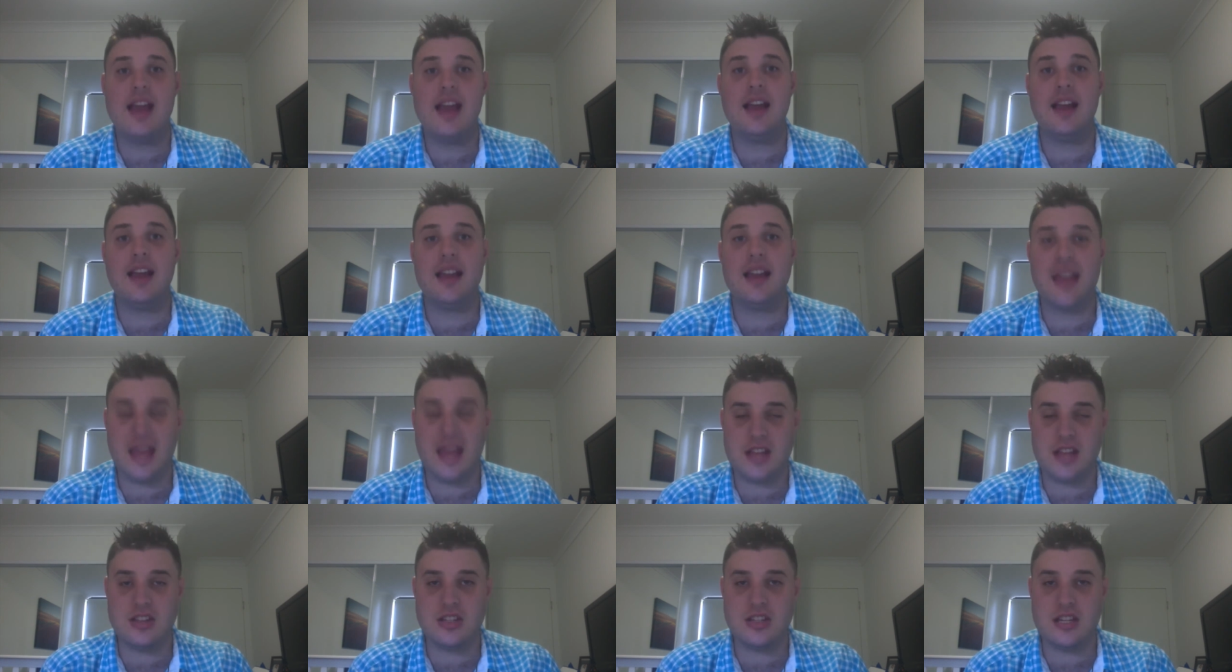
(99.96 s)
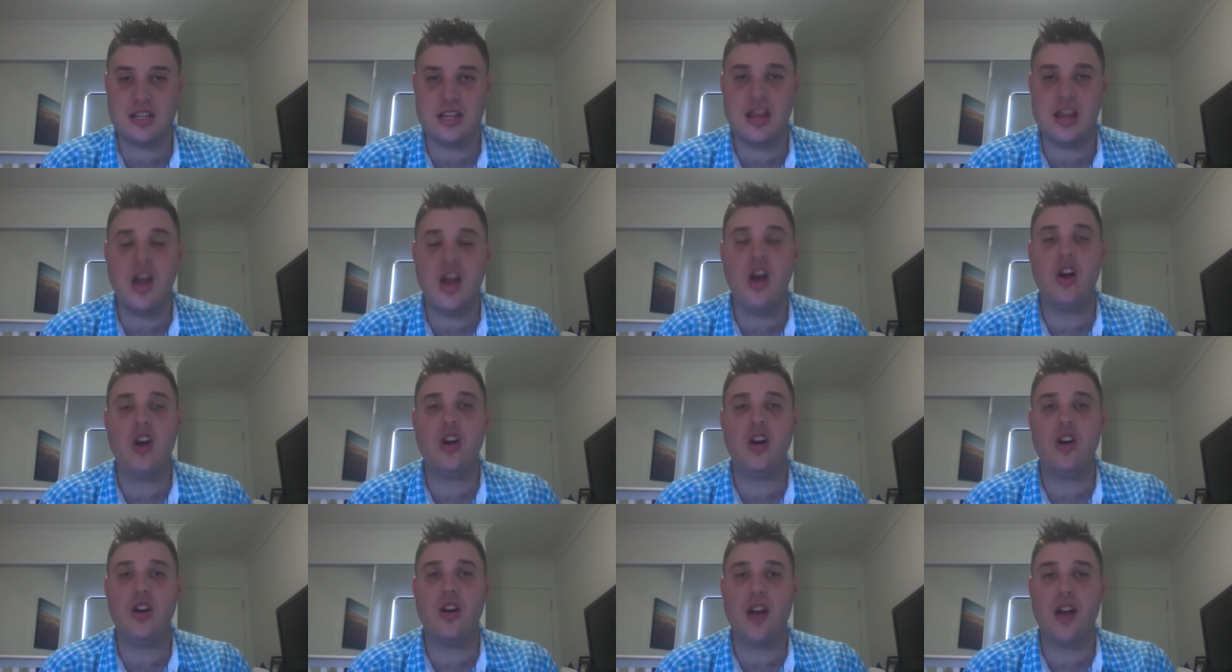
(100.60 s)
catchy,
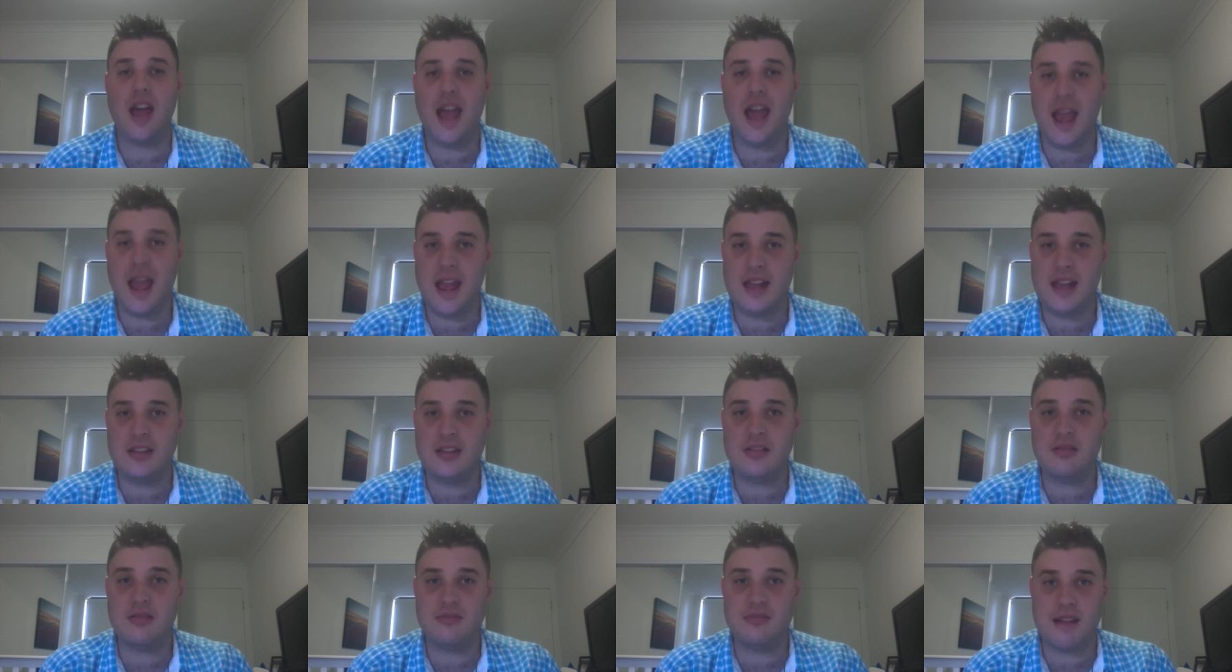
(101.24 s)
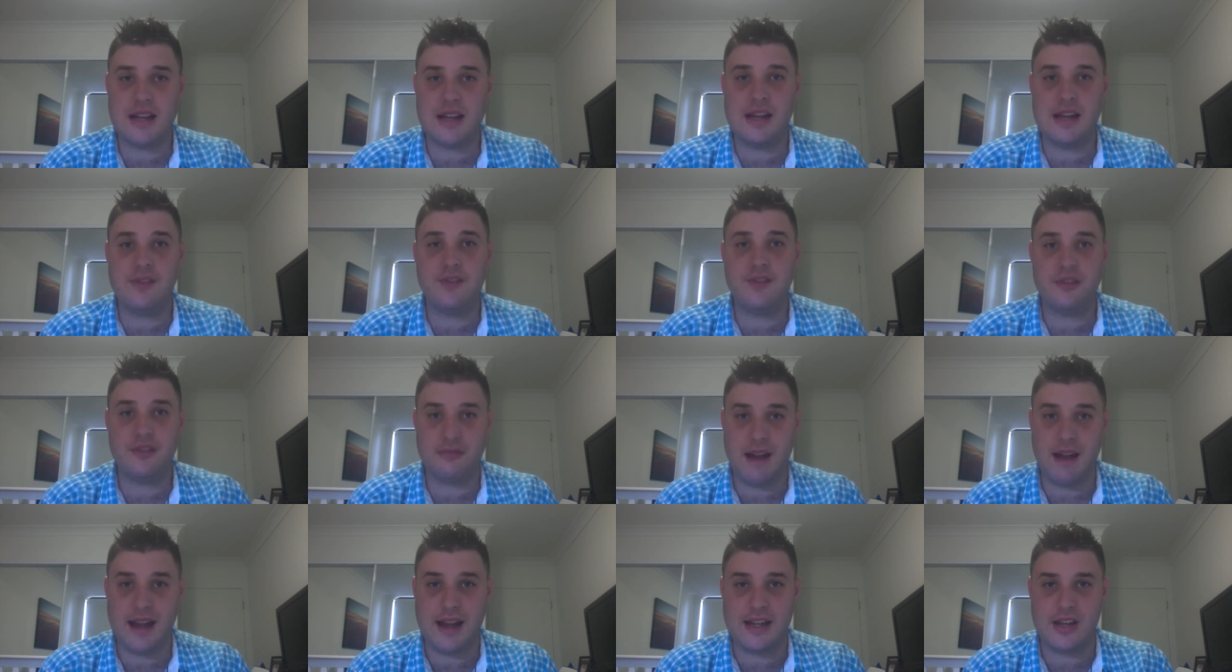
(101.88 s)
and ready for
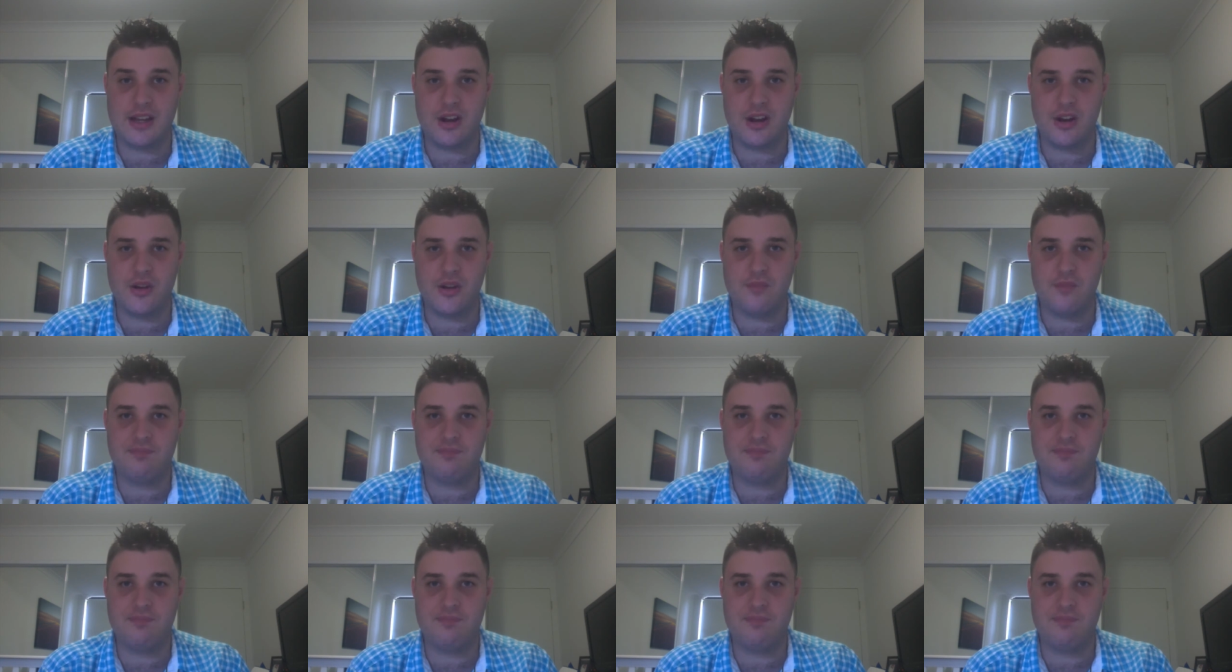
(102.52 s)
radio.